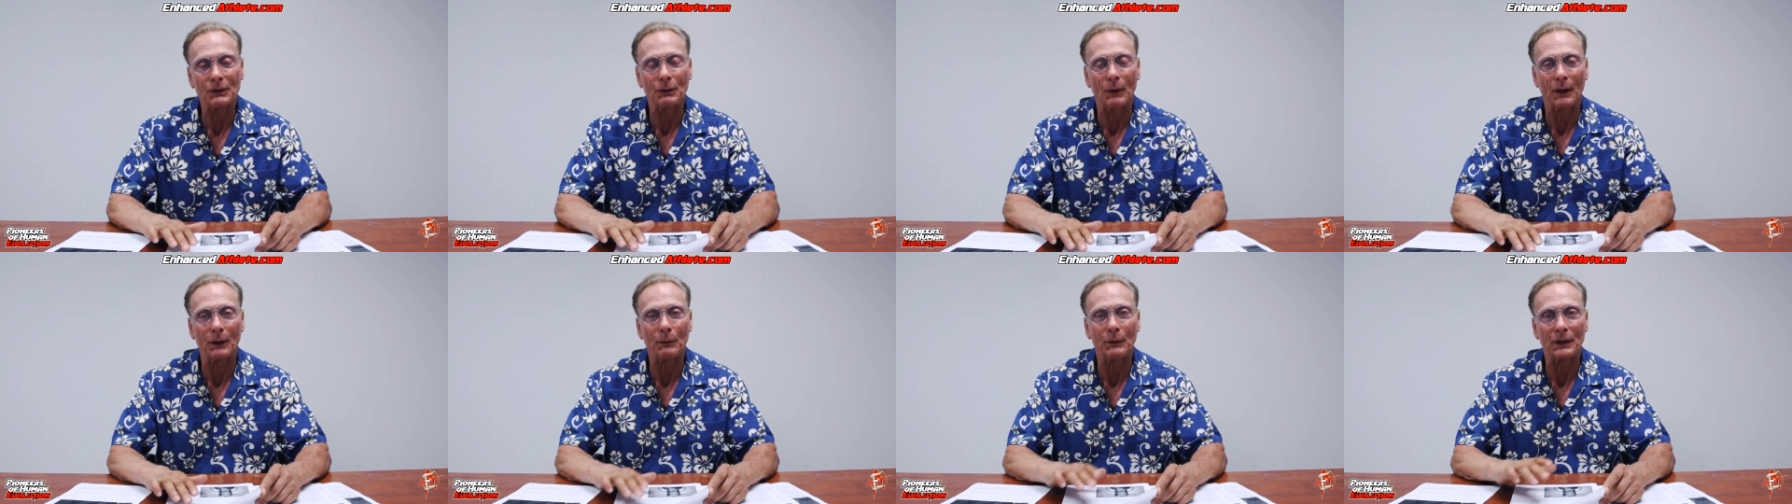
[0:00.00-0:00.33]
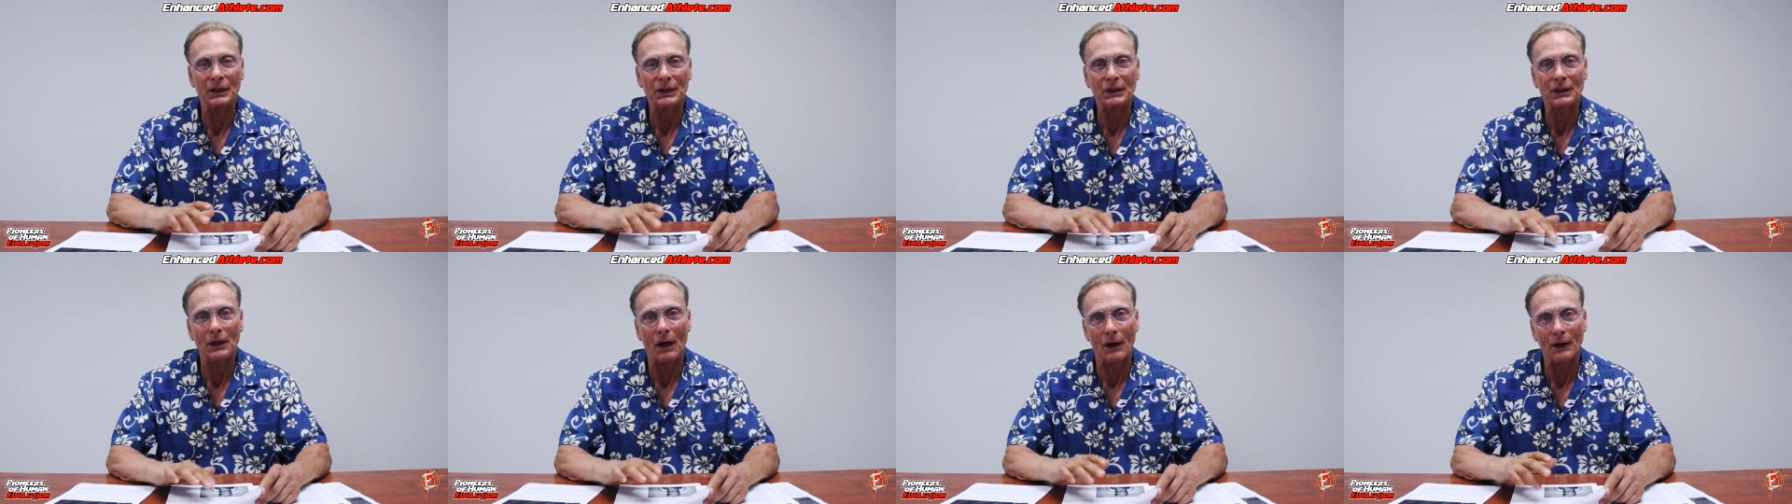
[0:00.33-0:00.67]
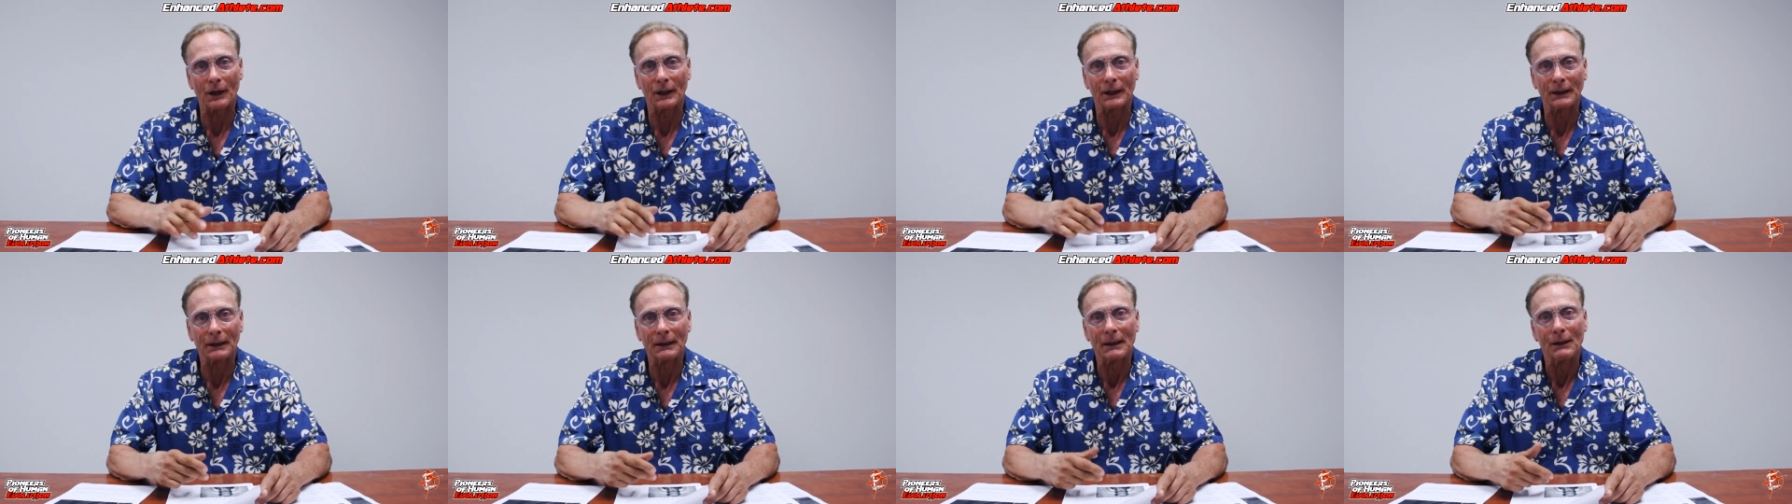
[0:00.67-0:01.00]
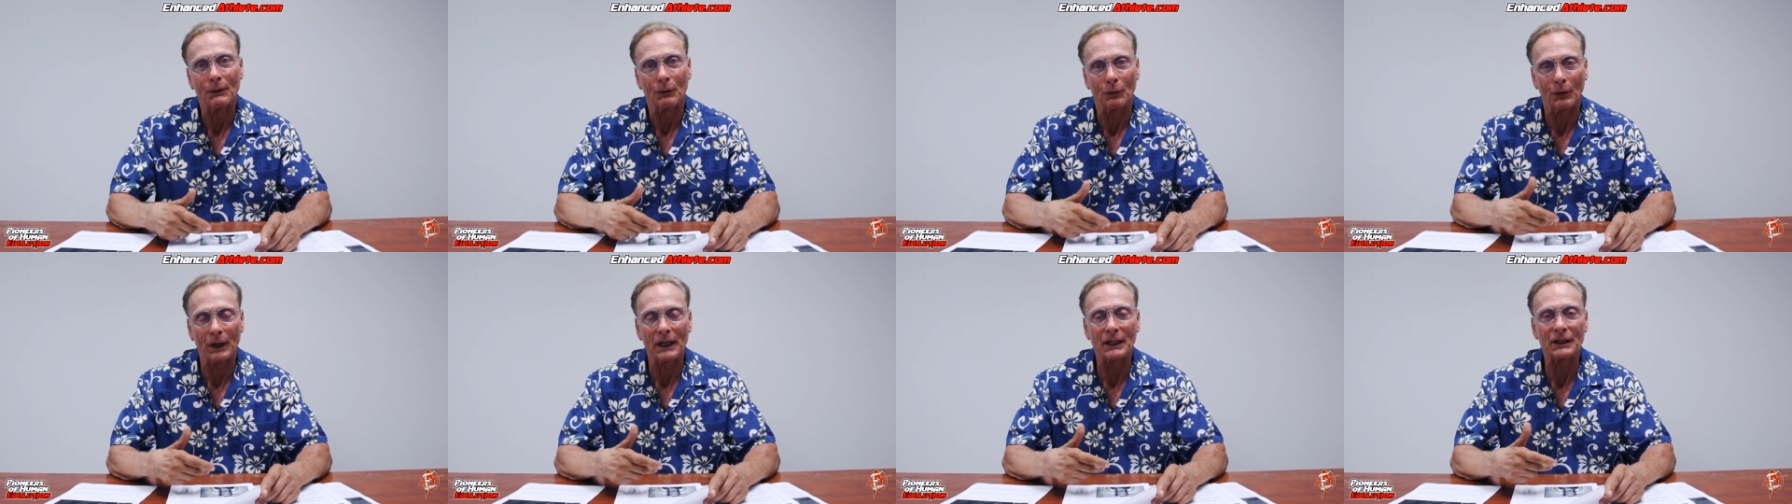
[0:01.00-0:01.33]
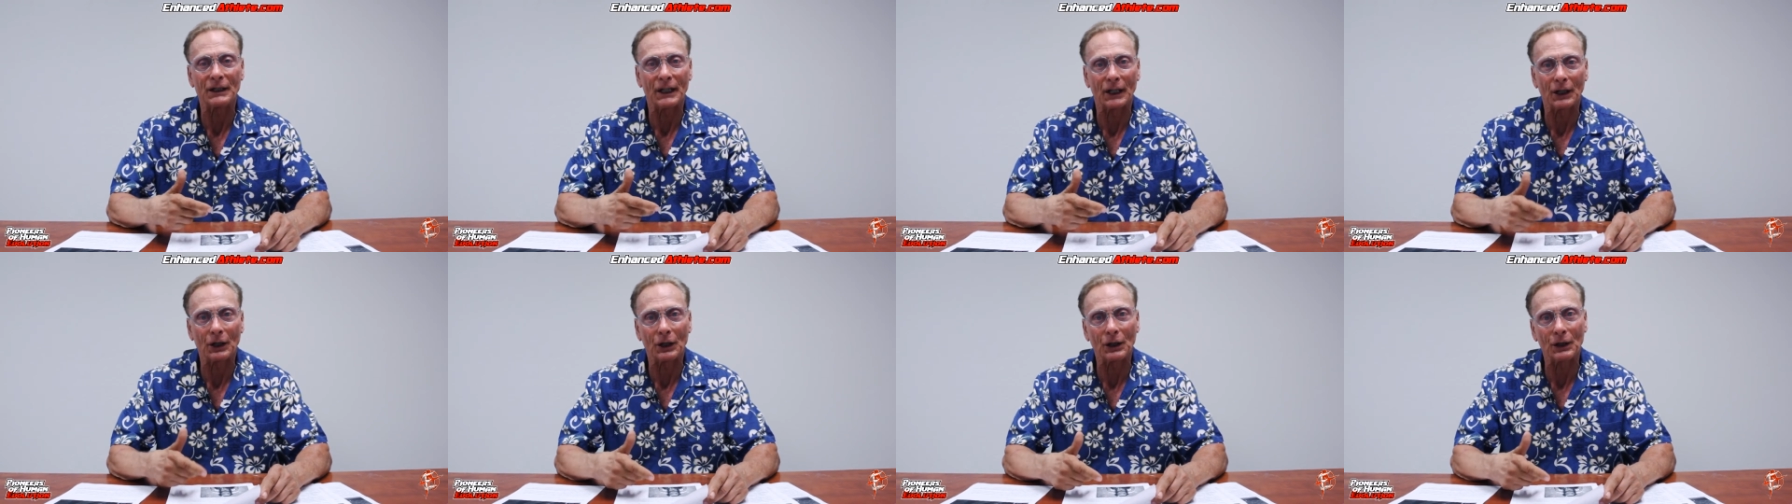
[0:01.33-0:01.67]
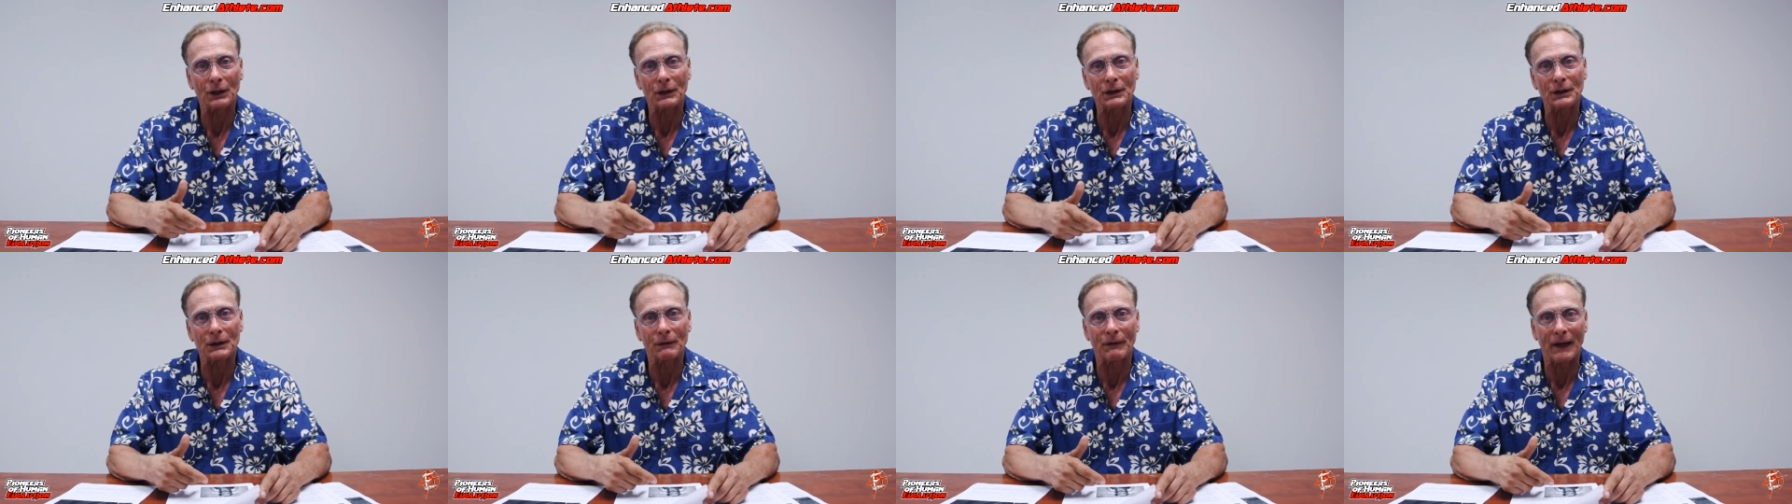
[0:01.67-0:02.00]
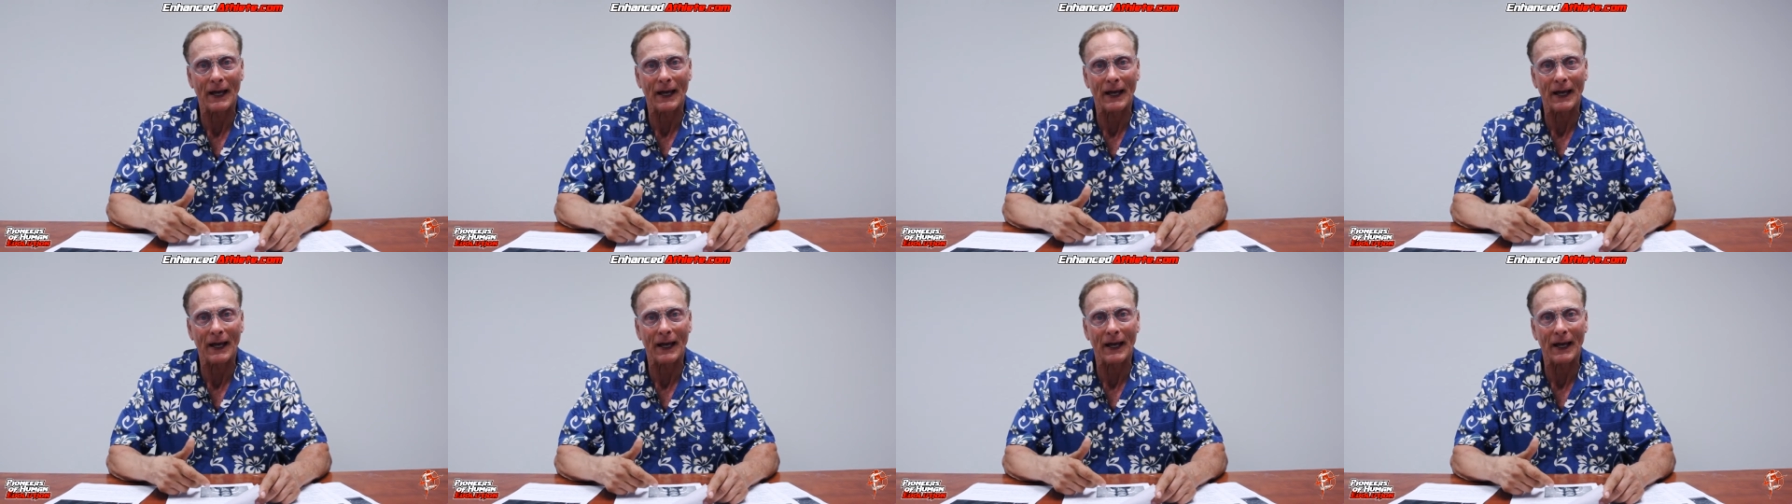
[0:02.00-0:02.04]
when we started raising herds of